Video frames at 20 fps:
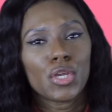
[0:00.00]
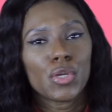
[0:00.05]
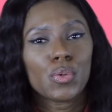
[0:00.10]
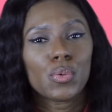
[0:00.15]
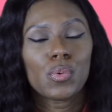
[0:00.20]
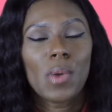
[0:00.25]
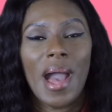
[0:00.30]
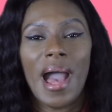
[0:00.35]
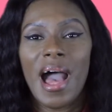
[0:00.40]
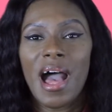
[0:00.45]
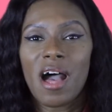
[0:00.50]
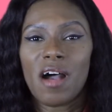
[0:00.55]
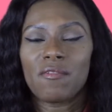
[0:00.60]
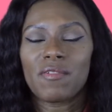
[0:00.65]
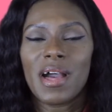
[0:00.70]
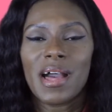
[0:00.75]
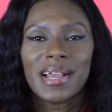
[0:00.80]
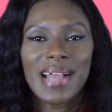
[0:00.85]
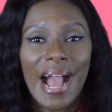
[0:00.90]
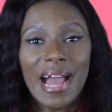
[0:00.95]
you have
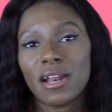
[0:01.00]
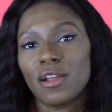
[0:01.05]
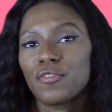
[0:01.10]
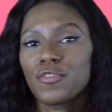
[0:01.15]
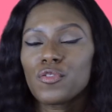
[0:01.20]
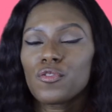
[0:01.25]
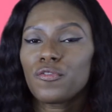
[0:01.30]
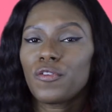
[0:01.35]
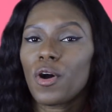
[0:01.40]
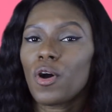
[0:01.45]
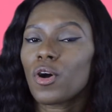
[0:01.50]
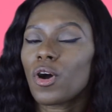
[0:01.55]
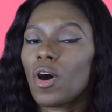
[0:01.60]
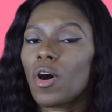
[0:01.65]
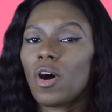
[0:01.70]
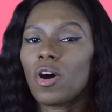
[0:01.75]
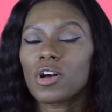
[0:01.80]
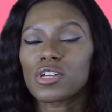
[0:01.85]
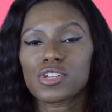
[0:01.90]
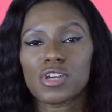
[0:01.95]
gotten a few phone
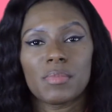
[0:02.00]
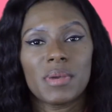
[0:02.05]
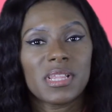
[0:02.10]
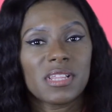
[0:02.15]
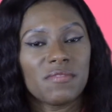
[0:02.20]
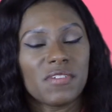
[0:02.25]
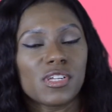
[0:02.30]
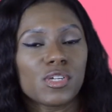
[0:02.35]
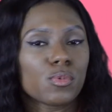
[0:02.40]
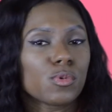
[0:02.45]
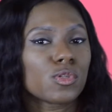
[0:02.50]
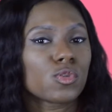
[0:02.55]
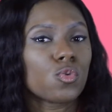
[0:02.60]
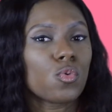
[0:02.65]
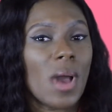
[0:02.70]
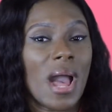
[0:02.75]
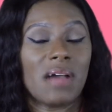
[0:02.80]
calls from individuals who